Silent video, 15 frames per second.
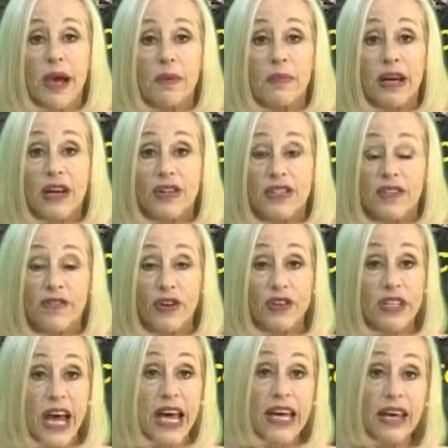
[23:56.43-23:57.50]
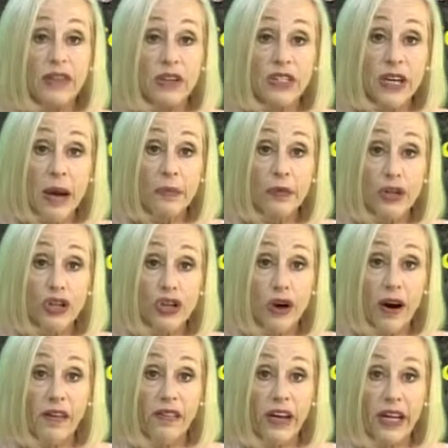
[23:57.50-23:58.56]
Because if you're taking the temperature
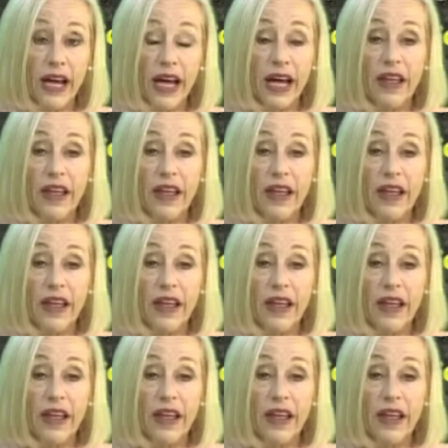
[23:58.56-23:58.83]
of it,